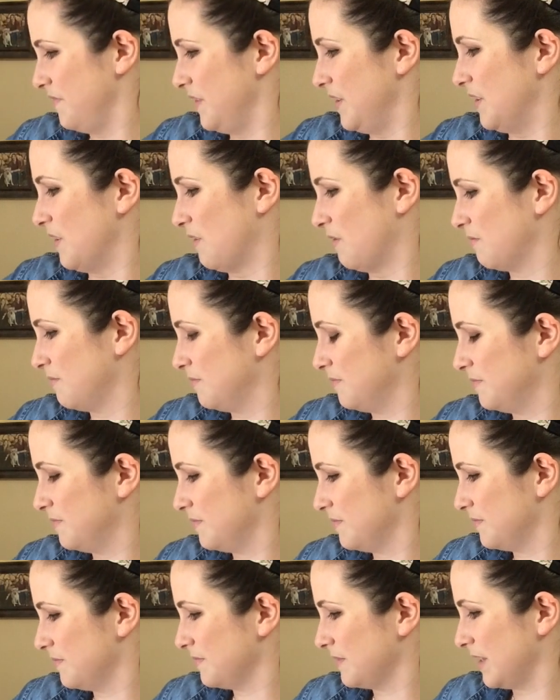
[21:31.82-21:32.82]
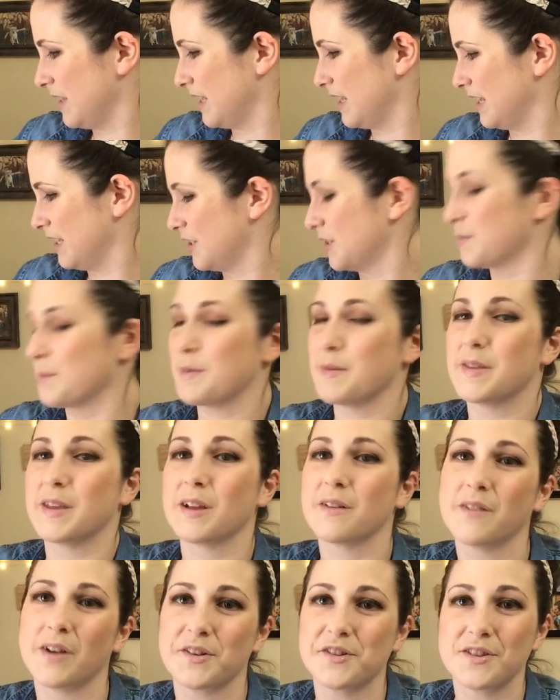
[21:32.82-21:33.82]
you know, just made me
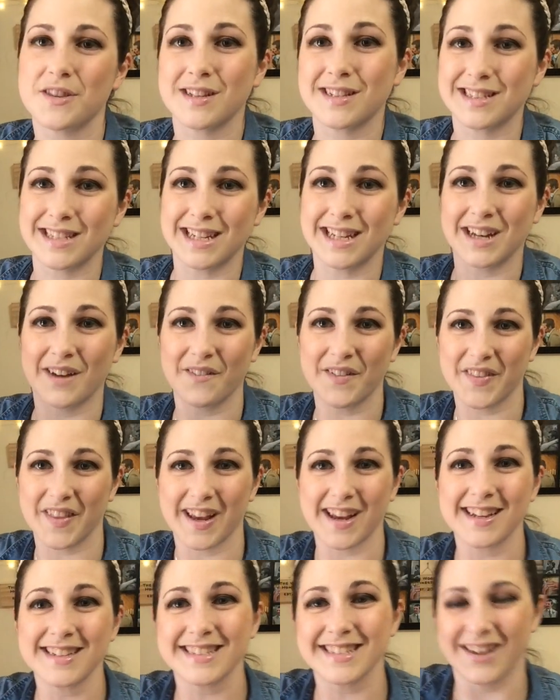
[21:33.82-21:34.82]
think of Under the Sea and everything.